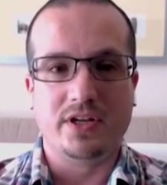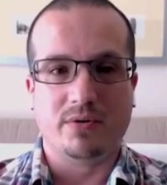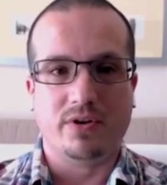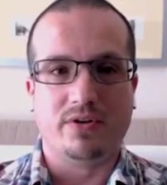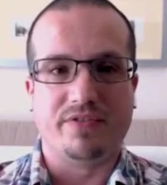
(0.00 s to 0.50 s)

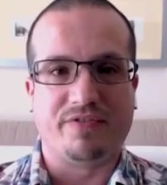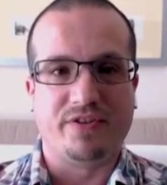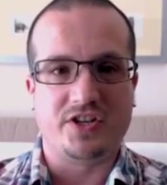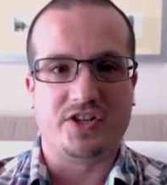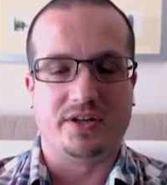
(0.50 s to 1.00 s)
lot of
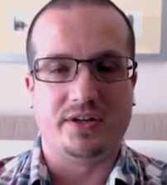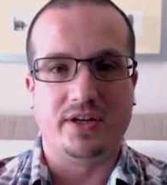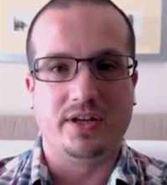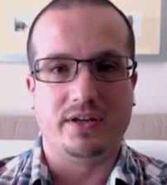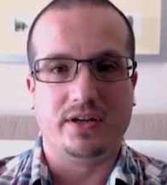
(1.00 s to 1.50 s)

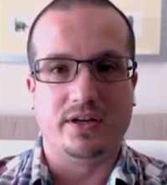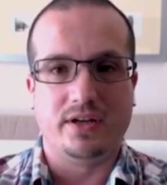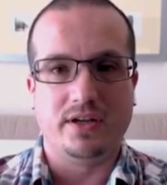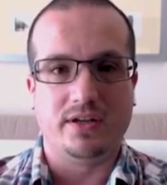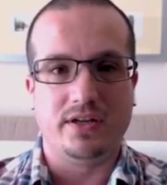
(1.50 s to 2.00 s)
friction in
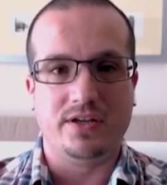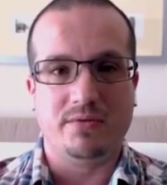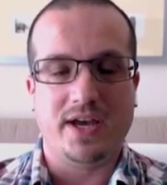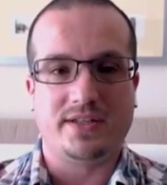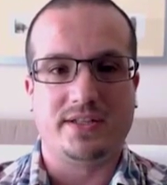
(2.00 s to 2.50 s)
the
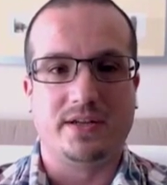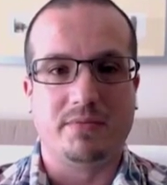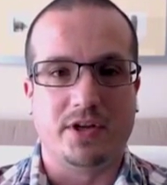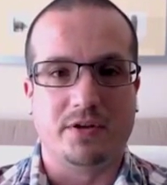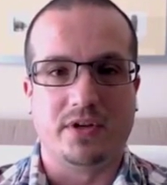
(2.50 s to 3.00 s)
US at
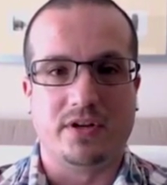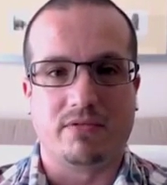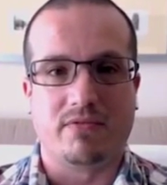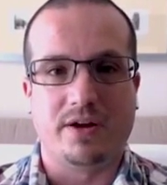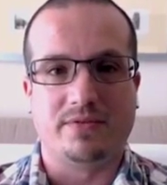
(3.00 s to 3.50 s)
the
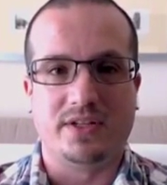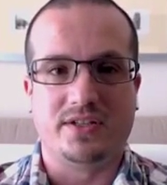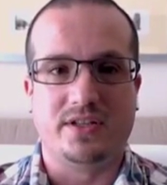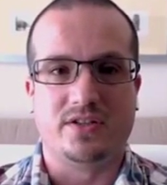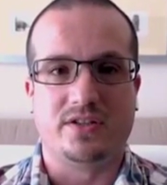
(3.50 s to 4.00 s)
moment around
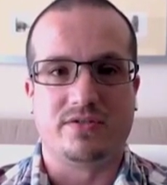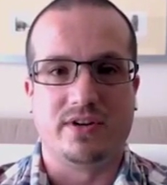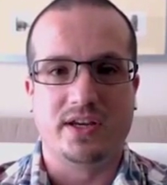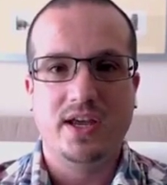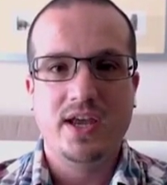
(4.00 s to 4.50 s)
this
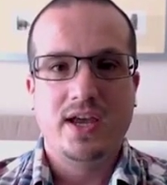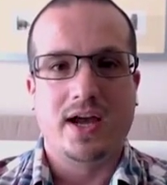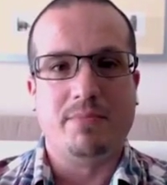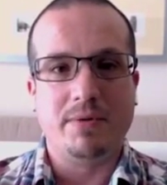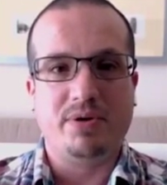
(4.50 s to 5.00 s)
industry.
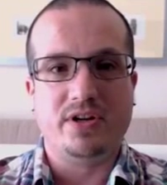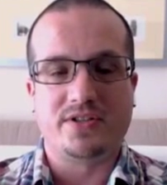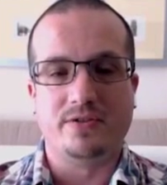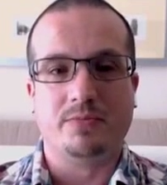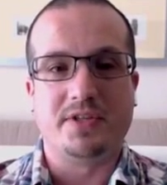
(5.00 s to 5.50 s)
And my
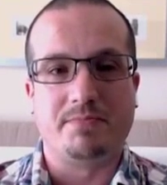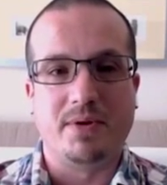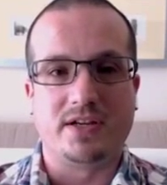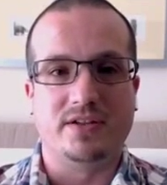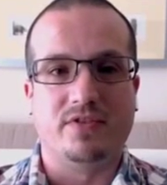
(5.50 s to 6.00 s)
personal
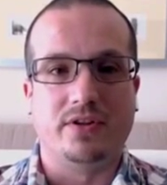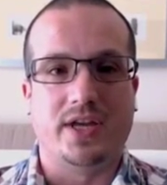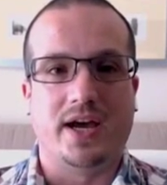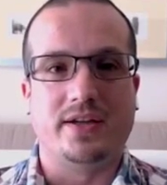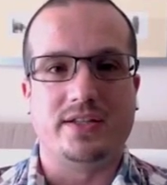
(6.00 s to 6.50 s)
perspective
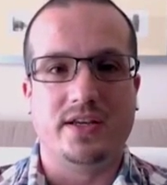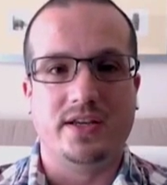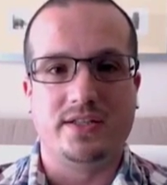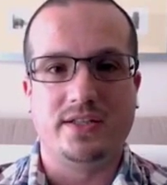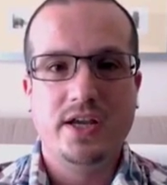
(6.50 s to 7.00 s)
on that
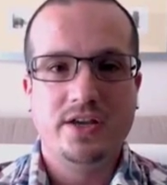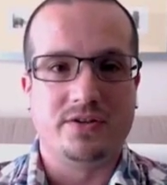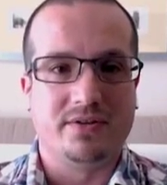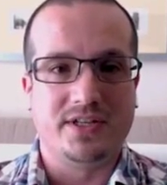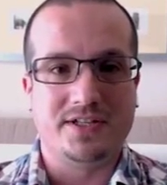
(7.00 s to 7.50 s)
is
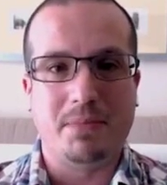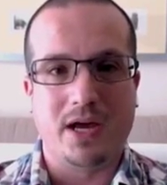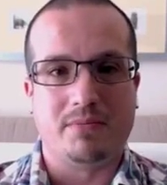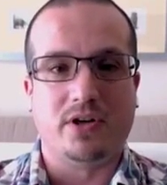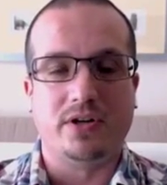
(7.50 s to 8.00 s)
during this
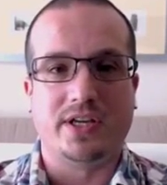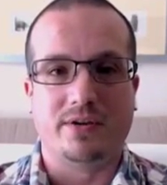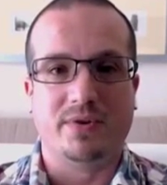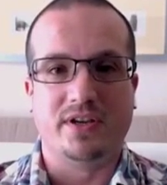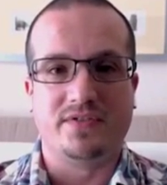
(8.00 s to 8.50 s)
bear
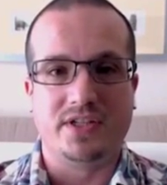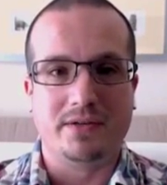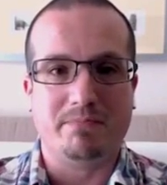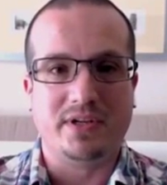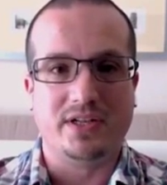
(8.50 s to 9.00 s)
market, we have
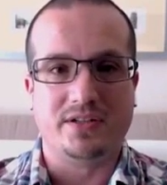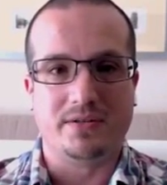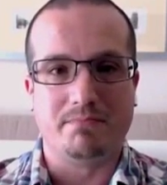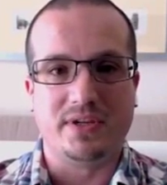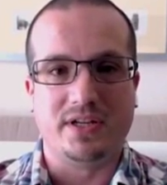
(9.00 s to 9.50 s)
seen
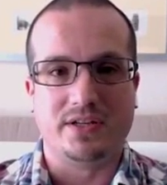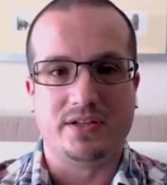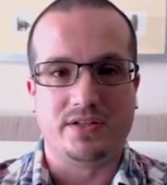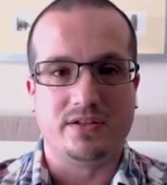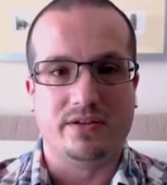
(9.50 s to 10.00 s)
billions and
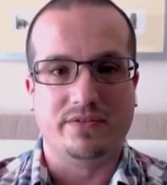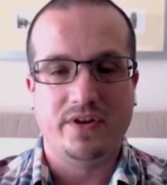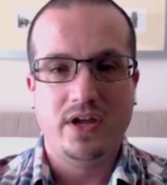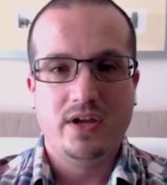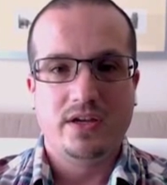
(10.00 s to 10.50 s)
billions of
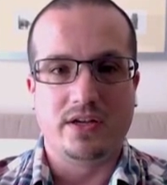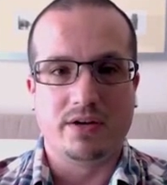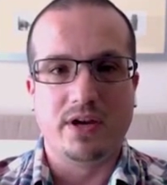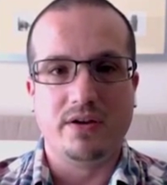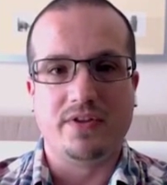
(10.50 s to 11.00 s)

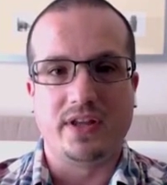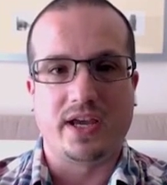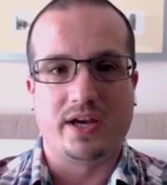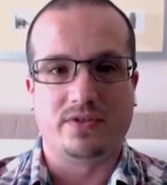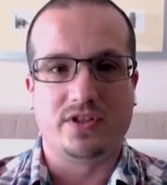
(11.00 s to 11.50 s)

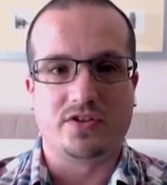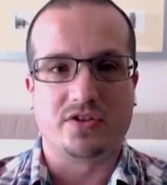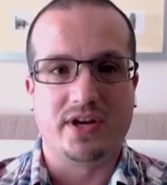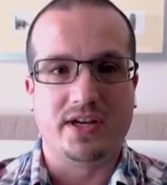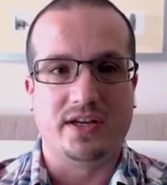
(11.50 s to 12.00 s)
over-the-counter
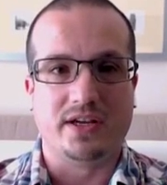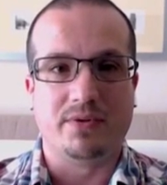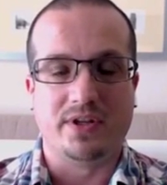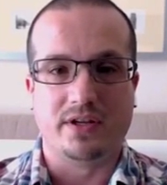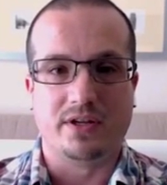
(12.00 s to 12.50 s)

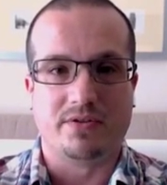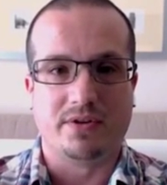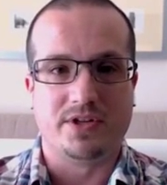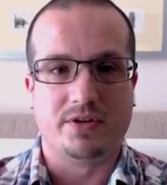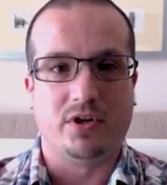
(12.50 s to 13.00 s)
trading within the
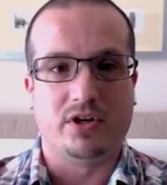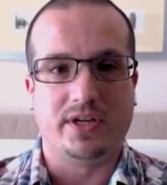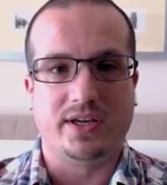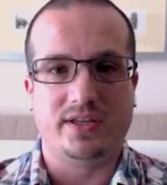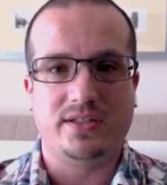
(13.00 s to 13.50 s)
crypto
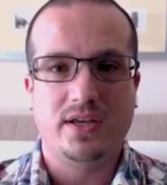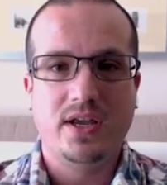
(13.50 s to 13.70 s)
market.